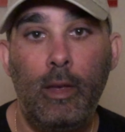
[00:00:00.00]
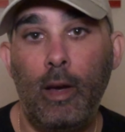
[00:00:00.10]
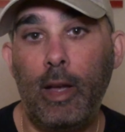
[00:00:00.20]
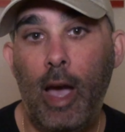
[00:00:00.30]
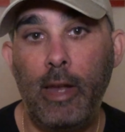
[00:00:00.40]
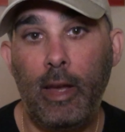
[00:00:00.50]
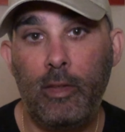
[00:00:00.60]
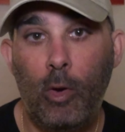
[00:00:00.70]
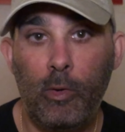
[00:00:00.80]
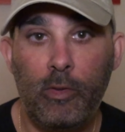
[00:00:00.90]
a Kydex
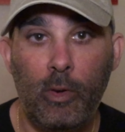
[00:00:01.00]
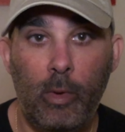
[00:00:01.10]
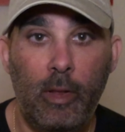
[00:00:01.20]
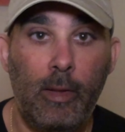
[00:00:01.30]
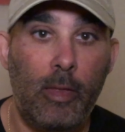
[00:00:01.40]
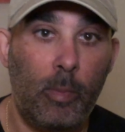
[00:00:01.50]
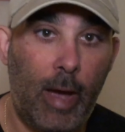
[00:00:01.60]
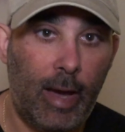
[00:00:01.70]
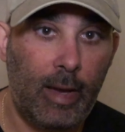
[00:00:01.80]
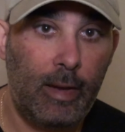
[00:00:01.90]
holster with a leather
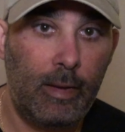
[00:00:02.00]
back.